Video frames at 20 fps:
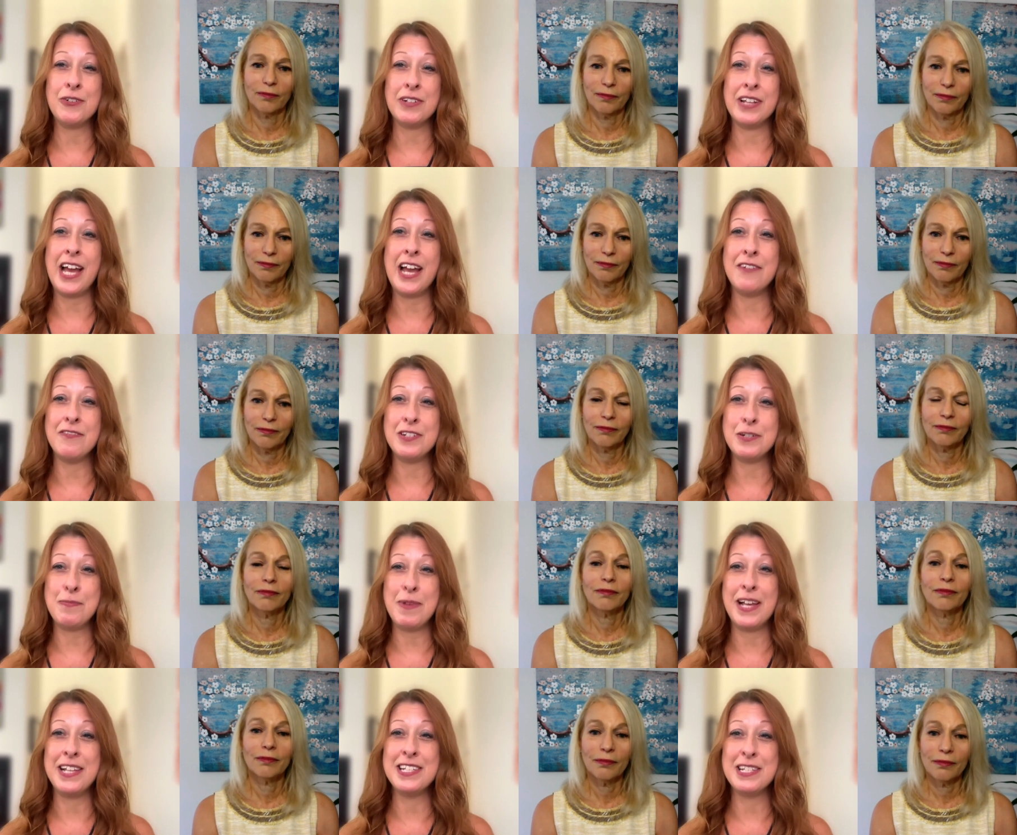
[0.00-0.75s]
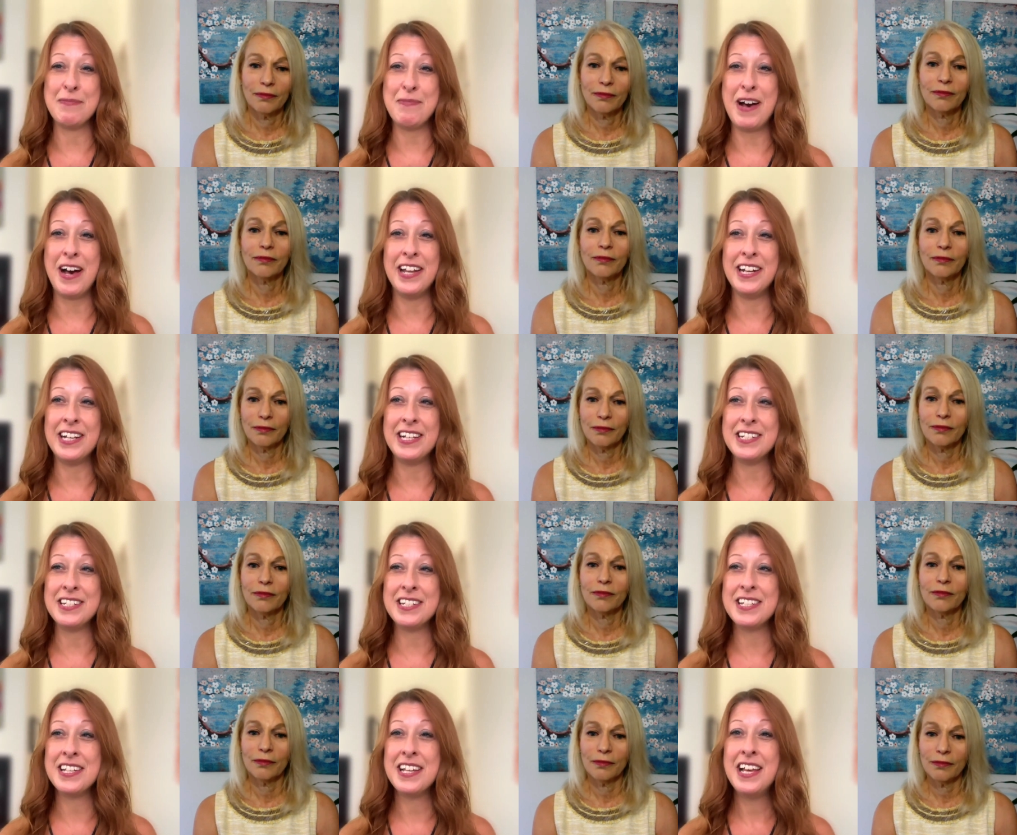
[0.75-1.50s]
Speaker 1: like your life depends upon
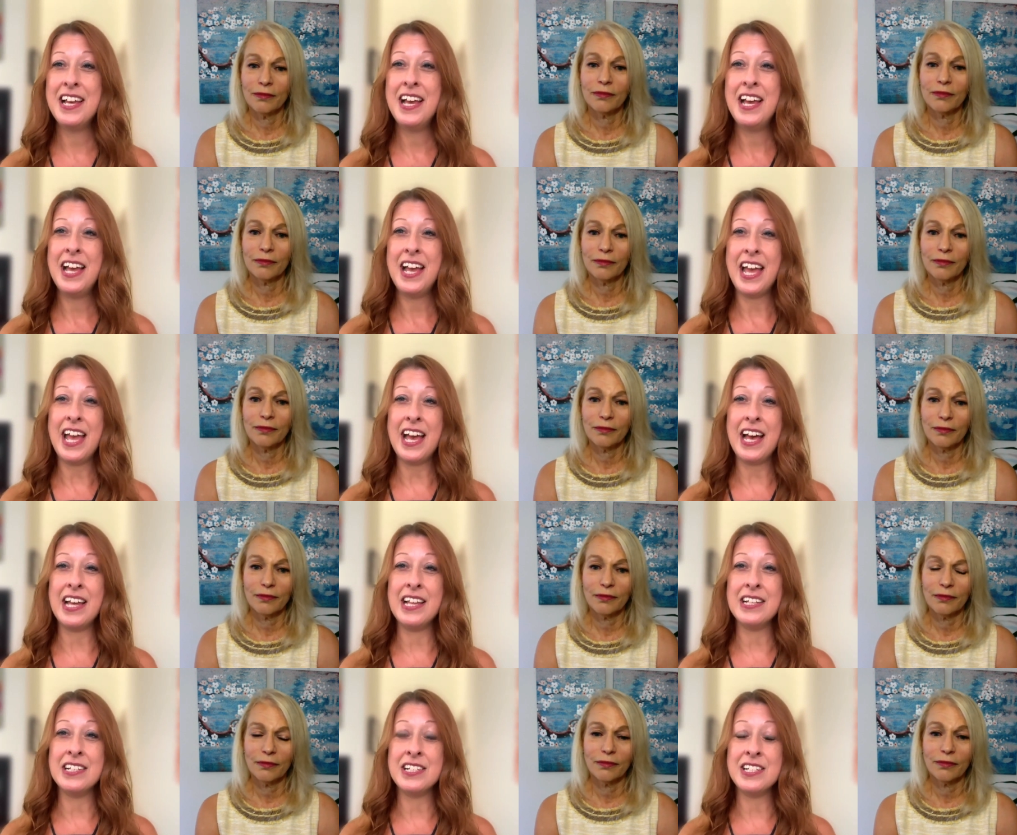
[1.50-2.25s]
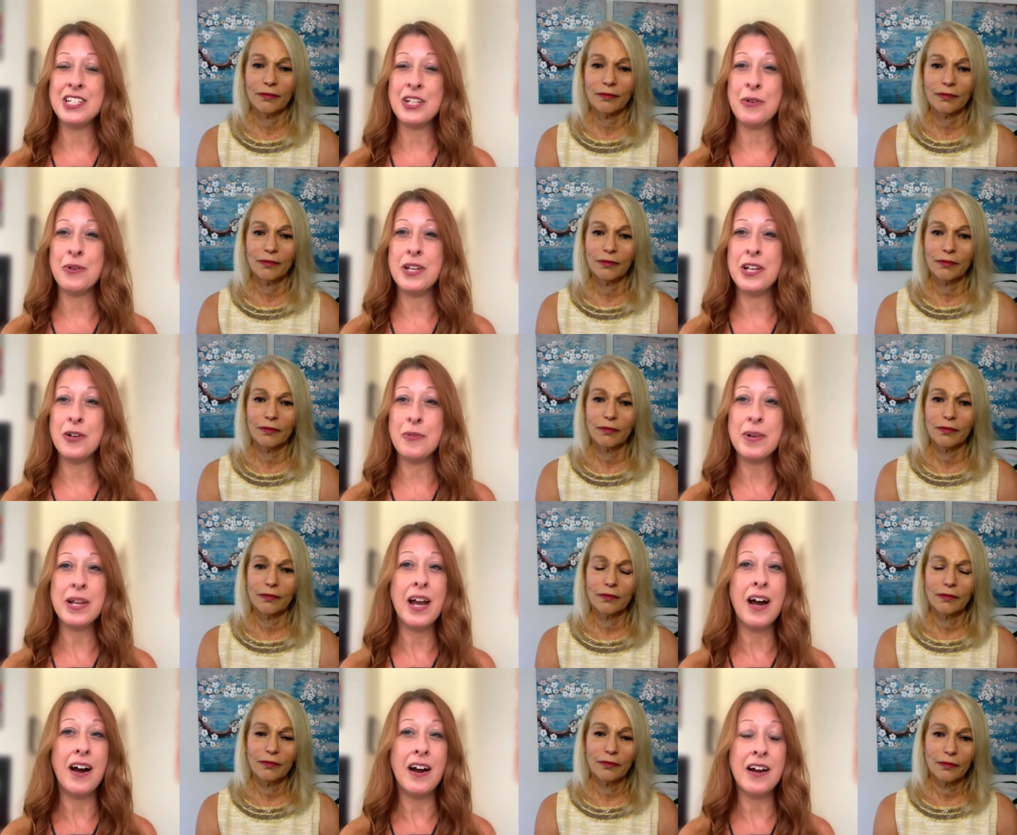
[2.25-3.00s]
it and so
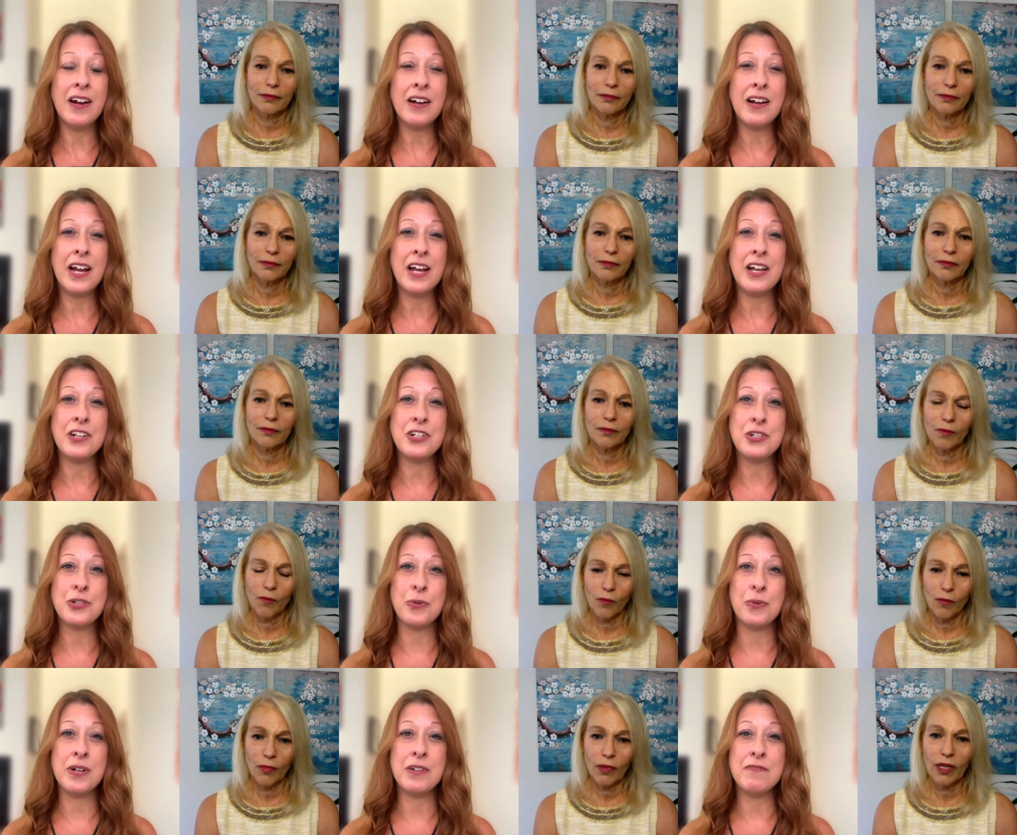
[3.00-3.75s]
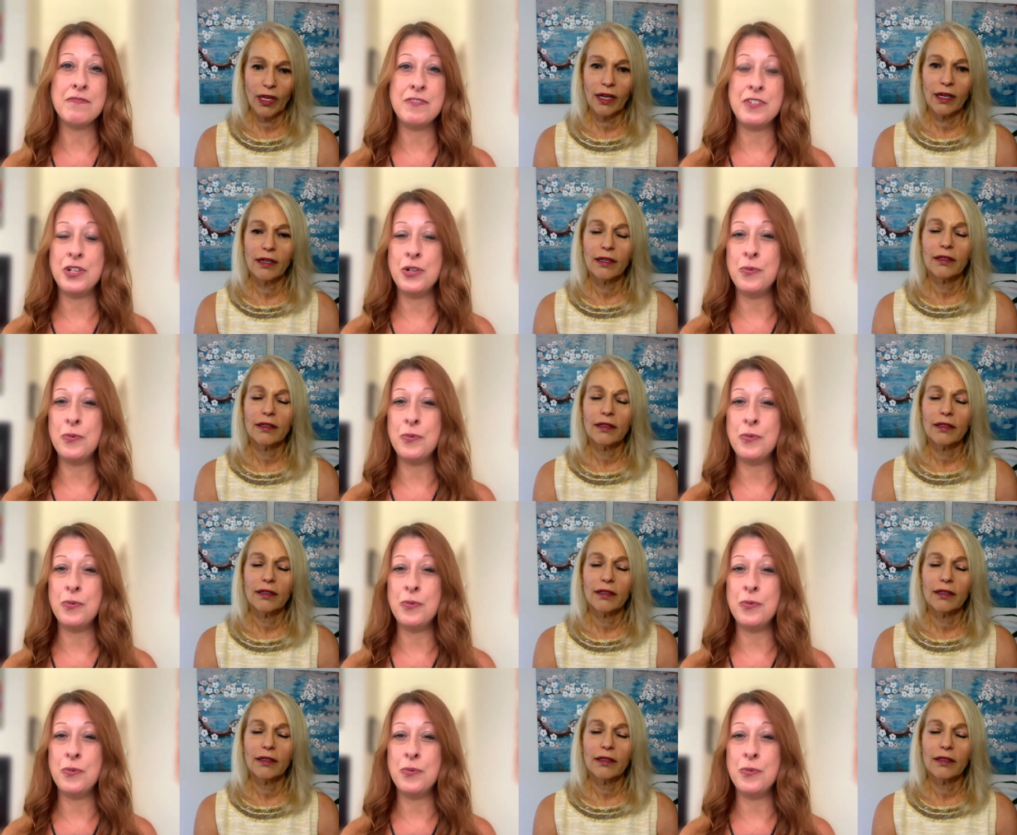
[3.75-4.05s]
here we are, a short